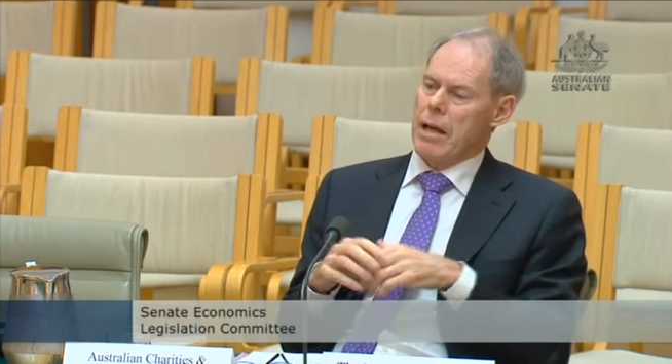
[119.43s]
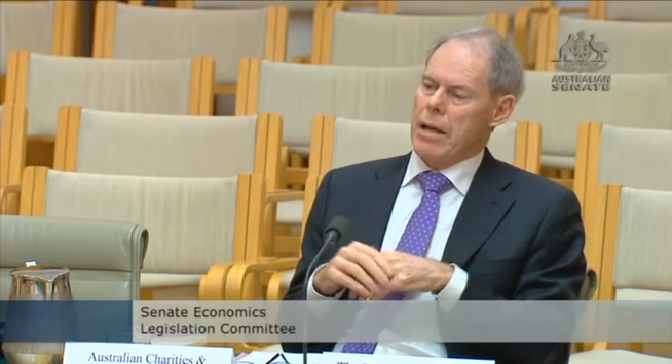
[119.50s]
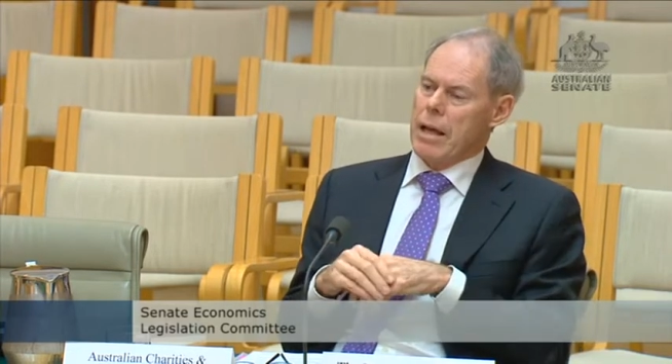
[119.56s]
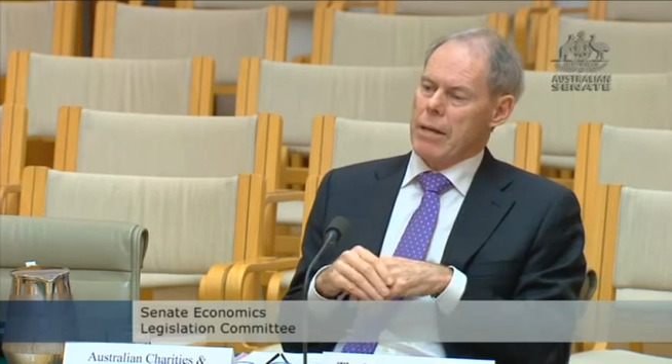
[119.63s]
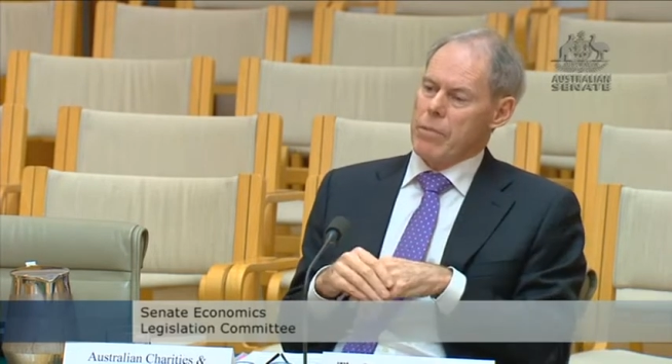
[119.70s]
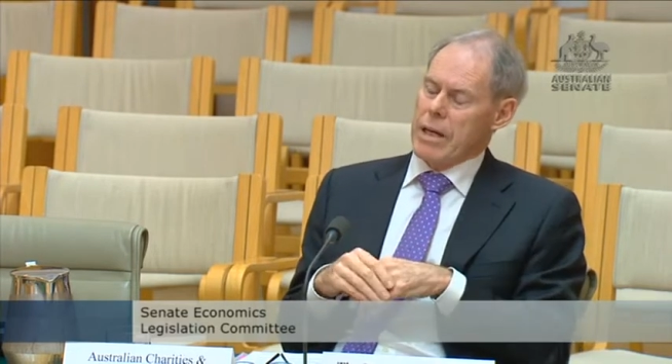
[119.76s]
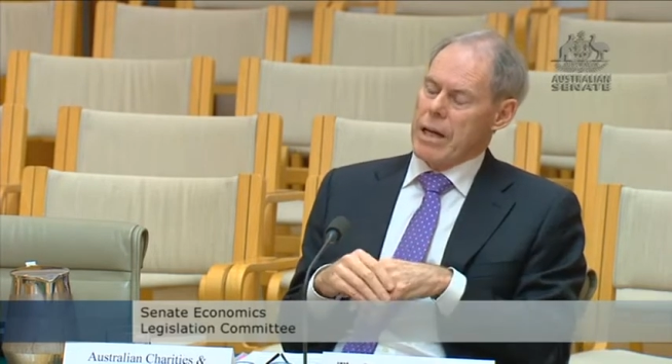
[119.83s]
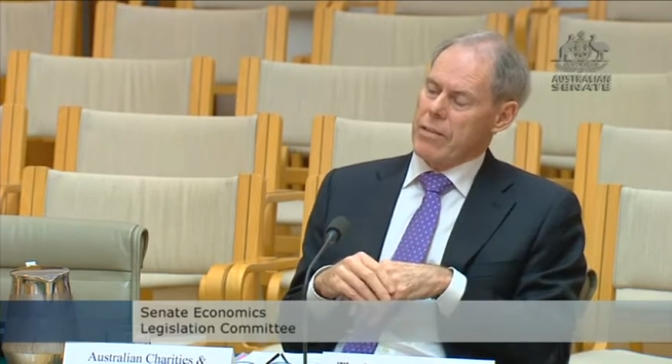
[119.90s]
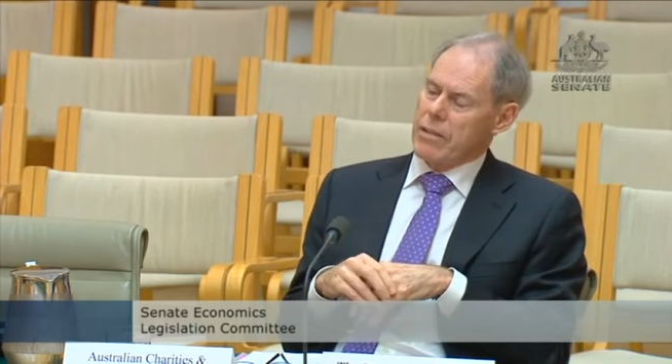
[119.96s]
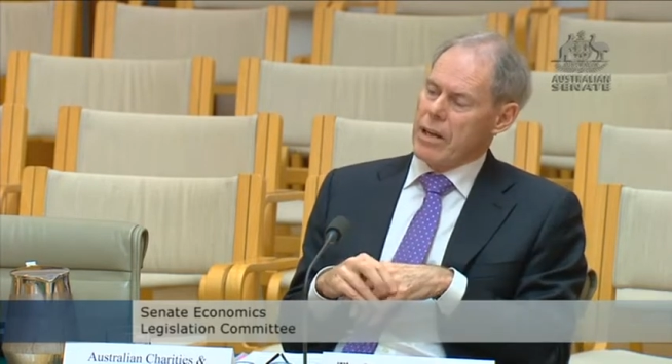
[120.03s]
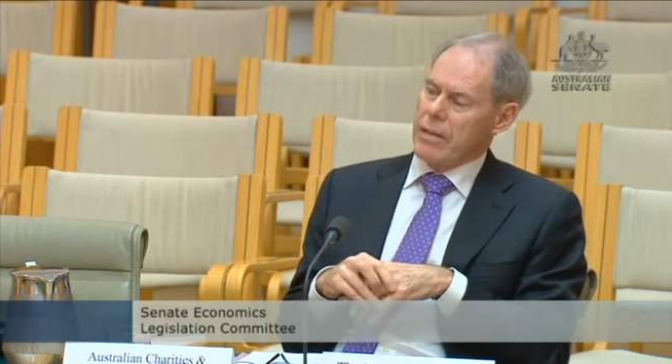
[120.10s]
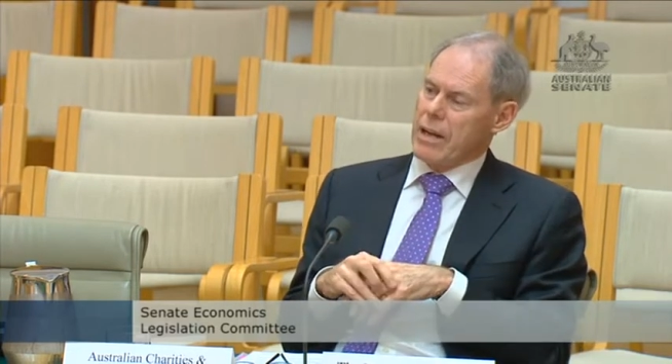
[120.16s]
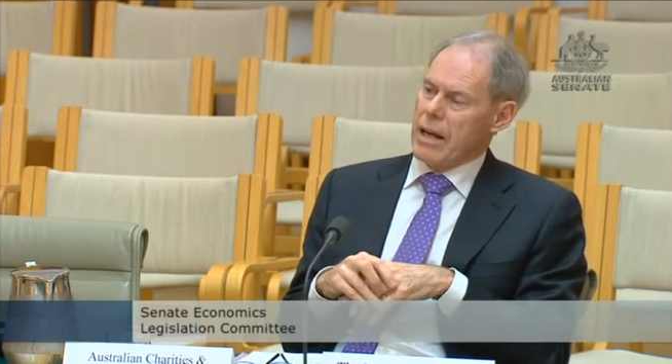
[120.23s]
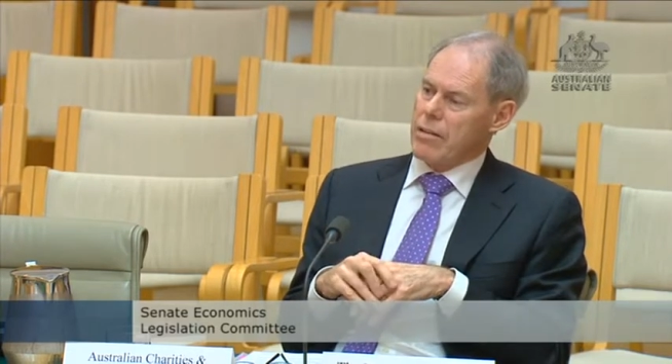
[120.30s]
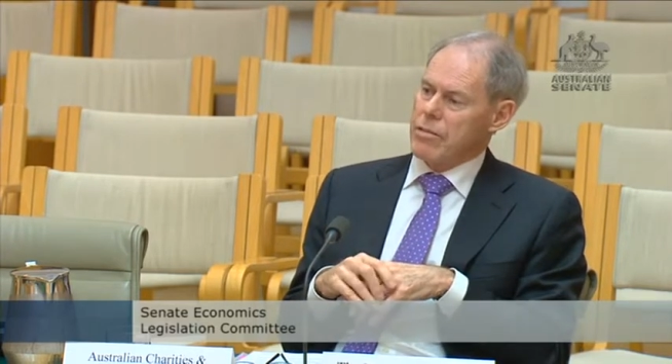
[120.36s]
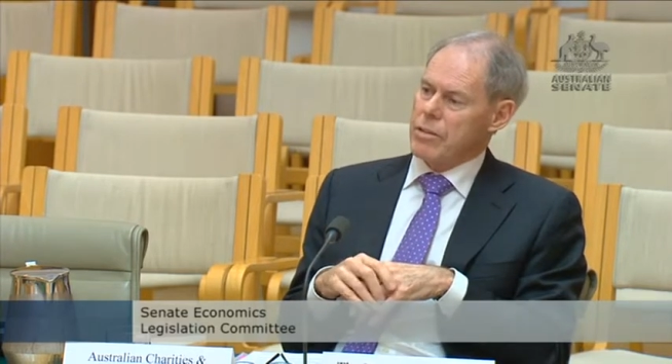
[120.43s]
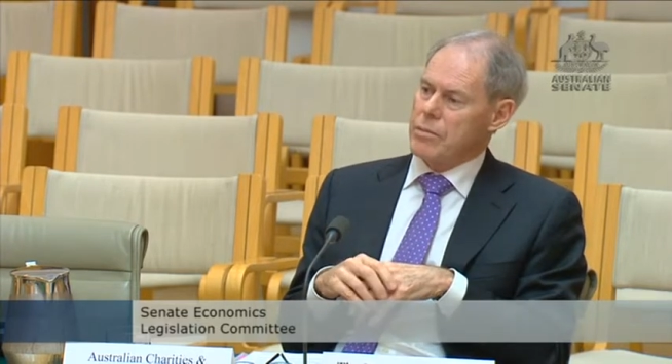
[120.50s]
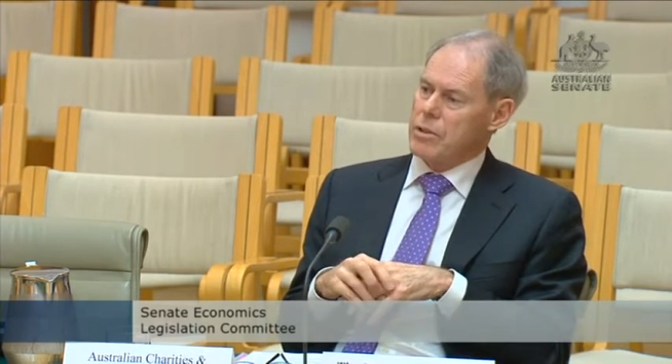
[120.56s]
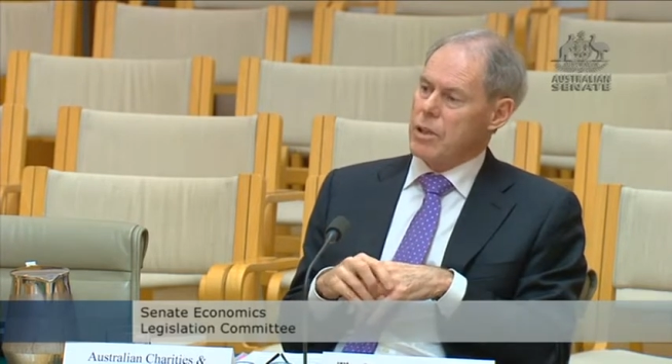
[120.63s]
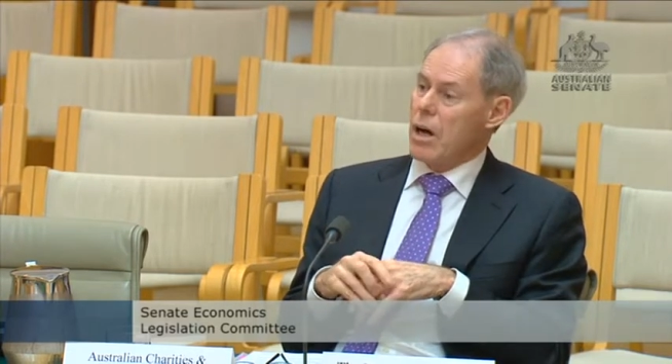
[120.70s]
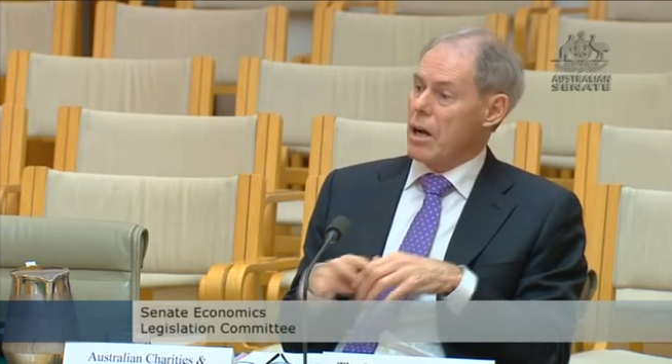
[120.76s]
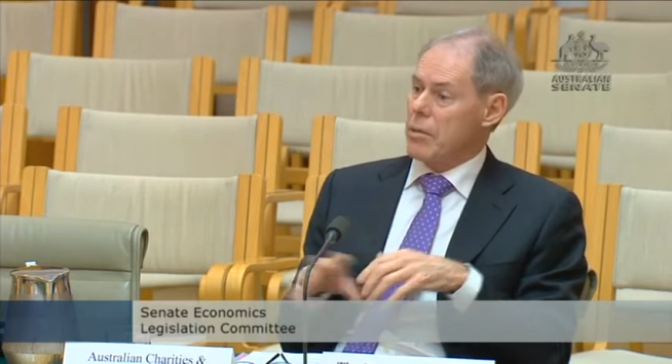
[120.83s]
And we have done that from
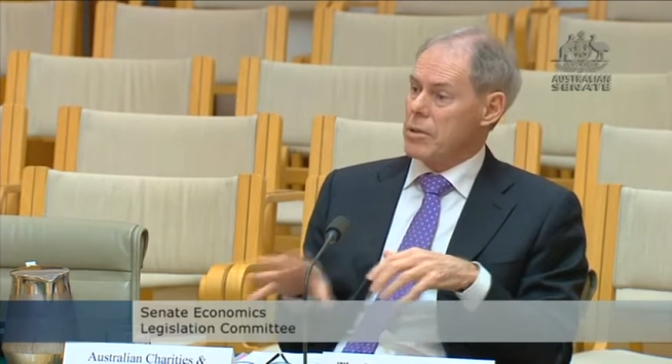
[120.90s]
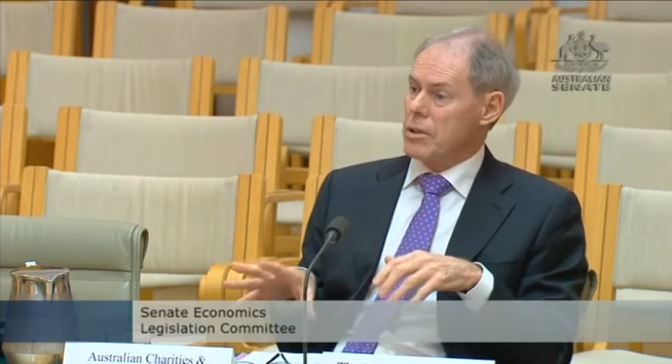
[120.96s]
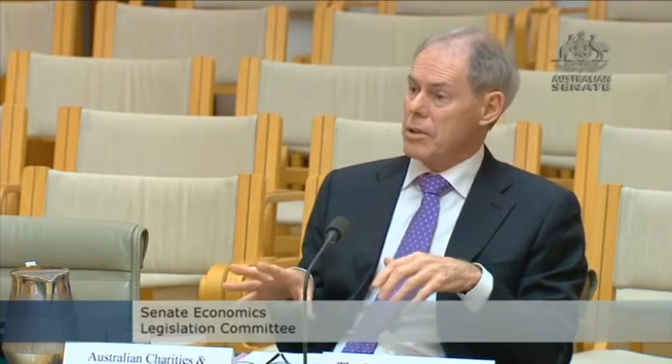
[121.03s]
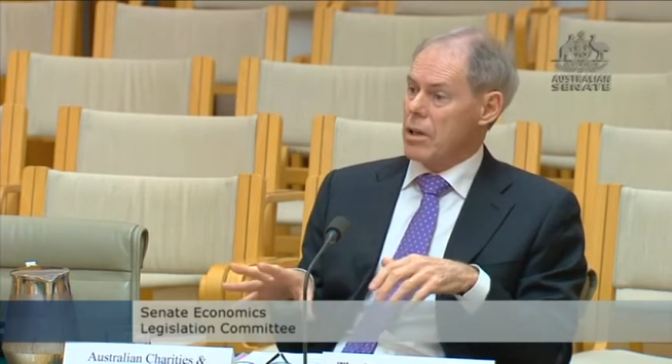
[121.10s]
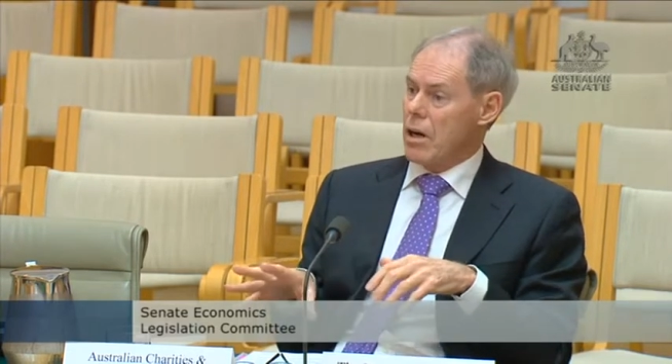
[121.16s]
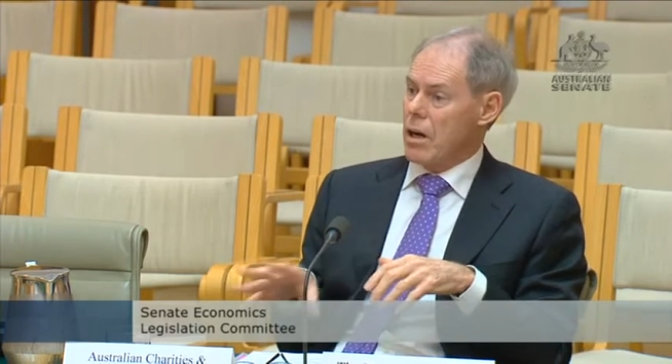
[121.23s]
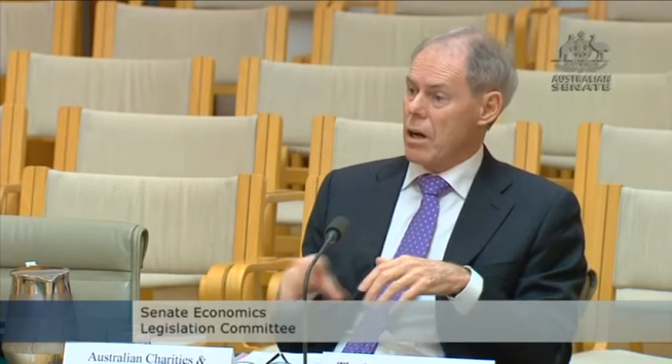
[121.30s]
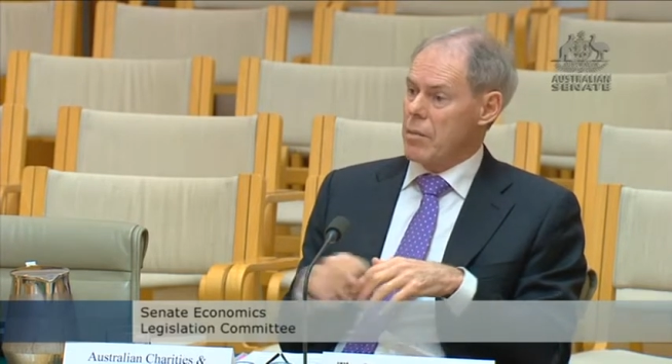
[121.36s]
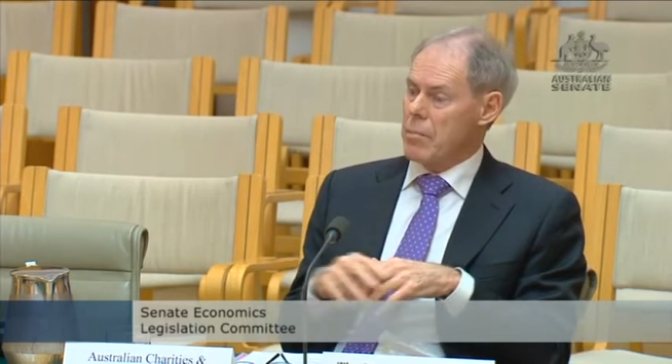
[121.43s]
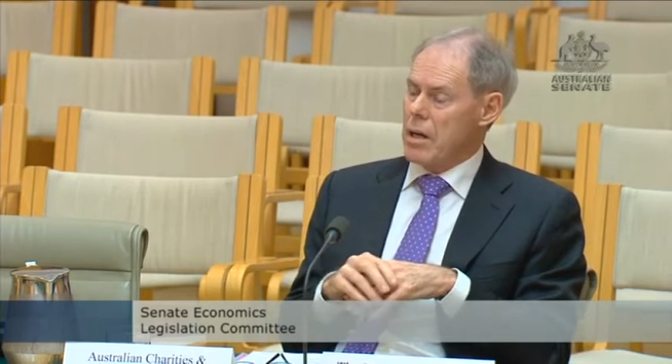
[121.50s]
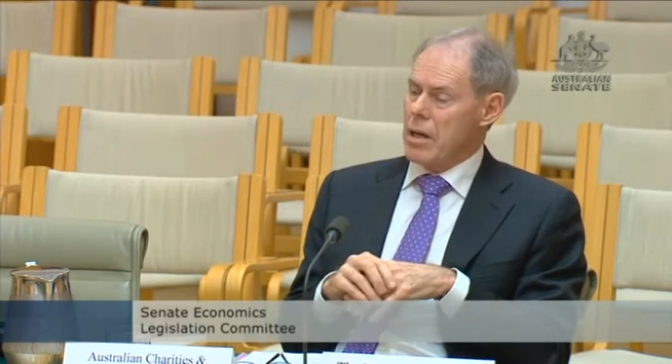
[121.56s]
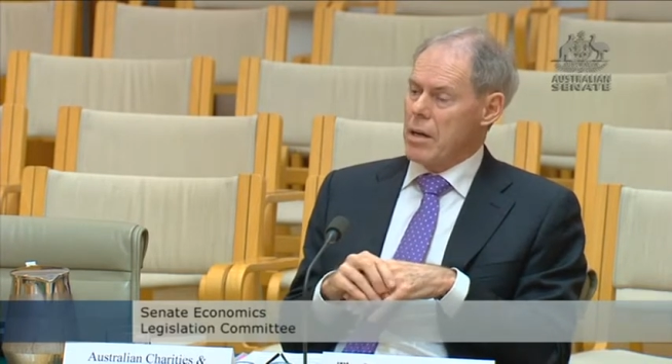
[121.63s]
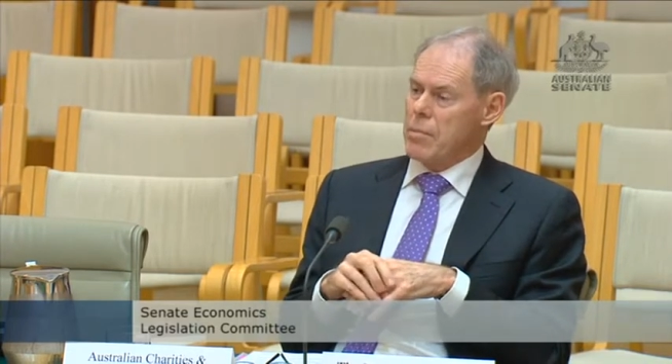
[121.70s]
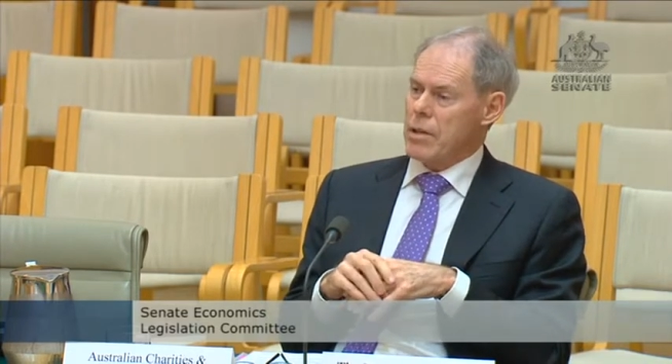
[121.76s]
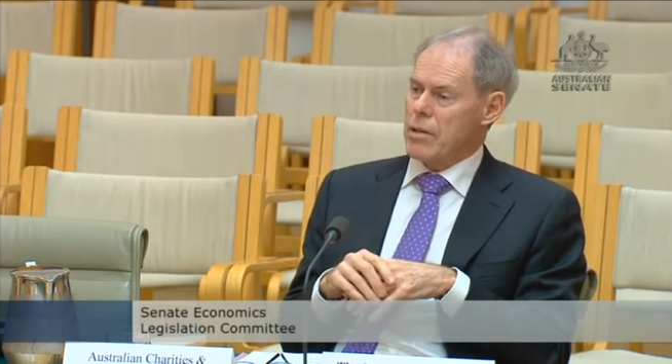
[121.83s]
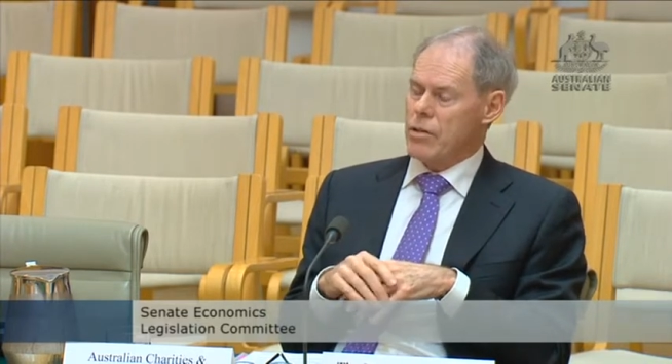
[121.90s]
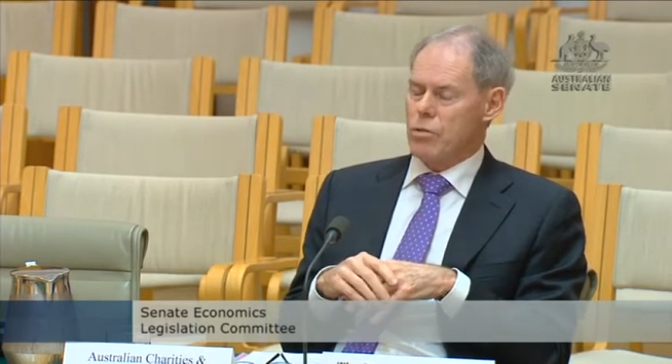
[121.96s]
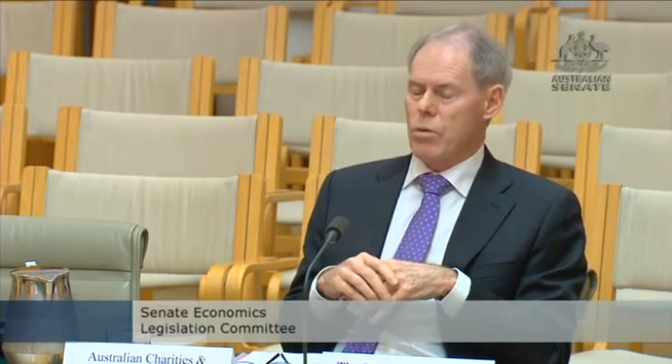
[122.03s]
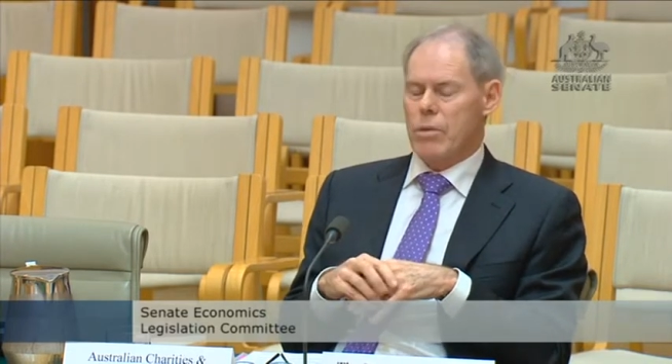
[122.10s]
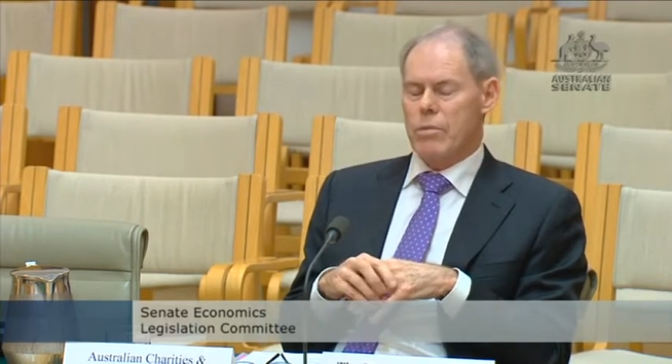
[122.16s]
time to time. Because what